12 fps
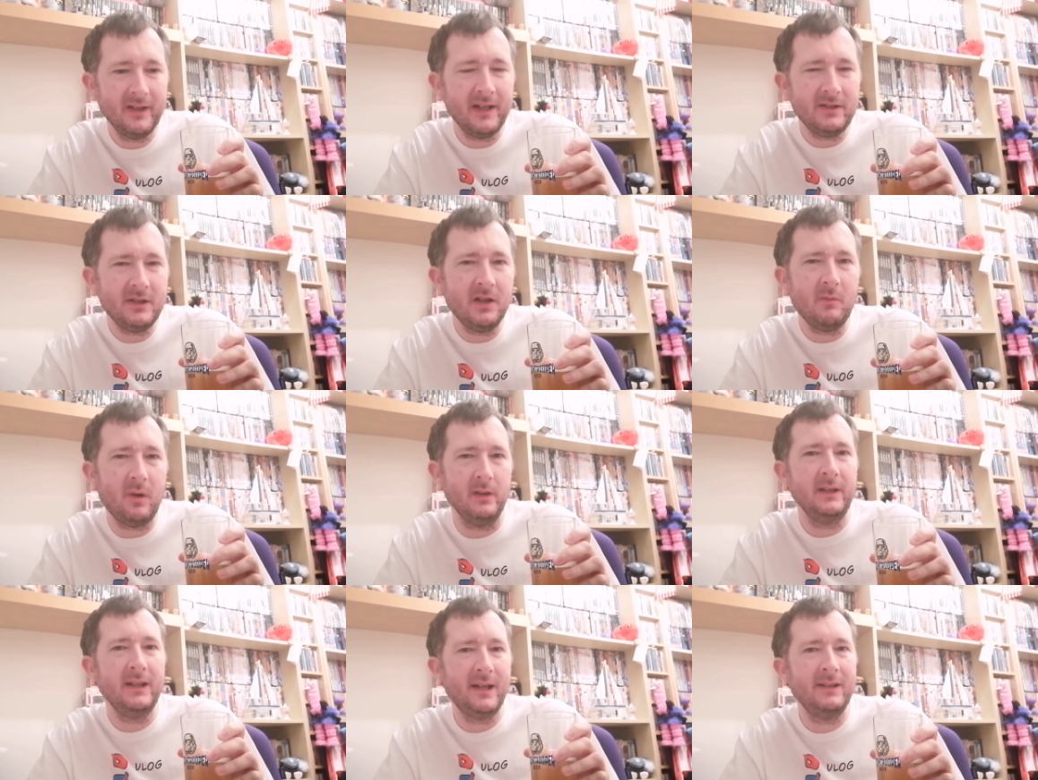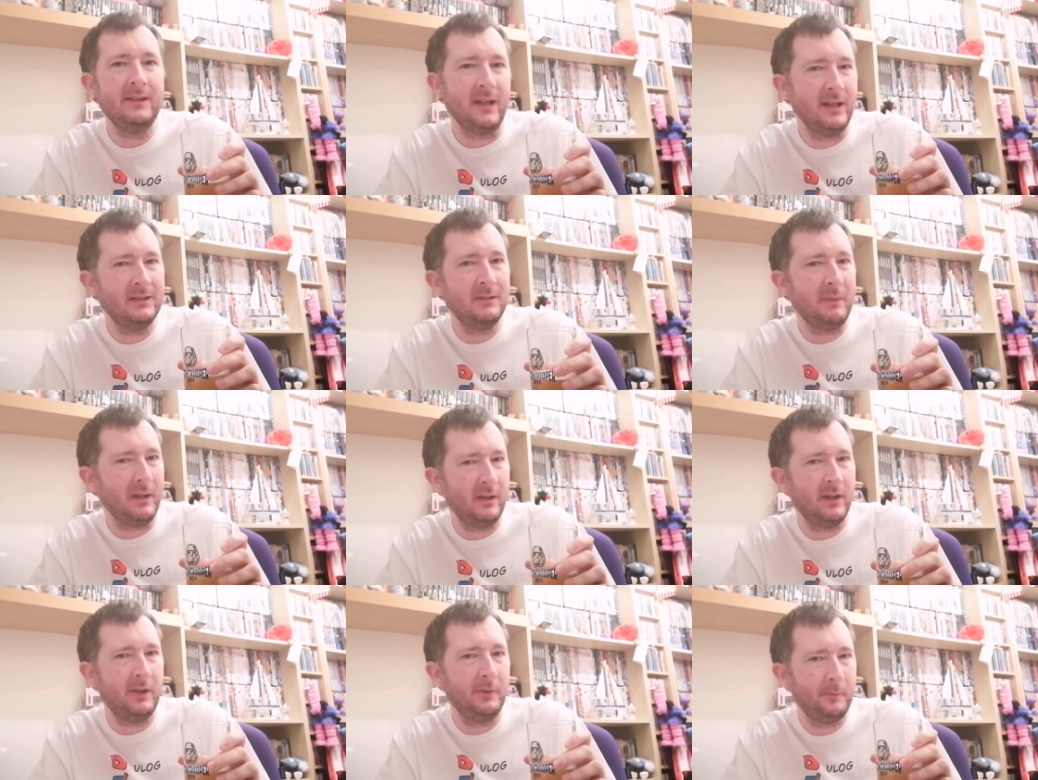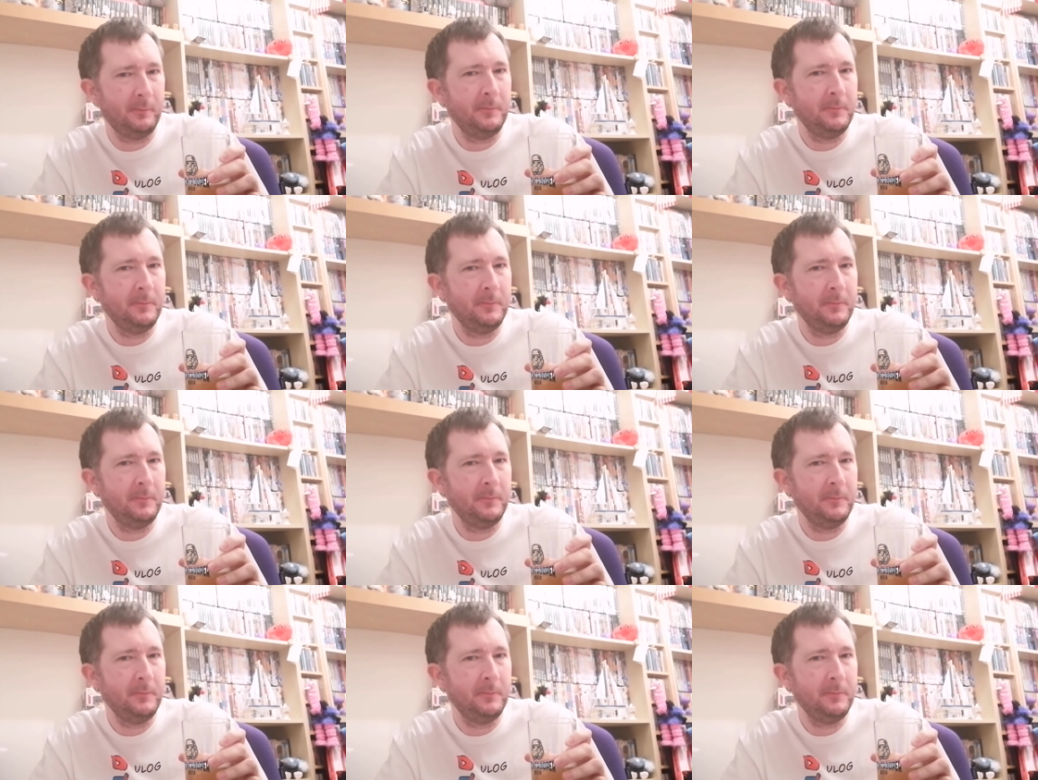yeah, do you know what? You can taste the mango.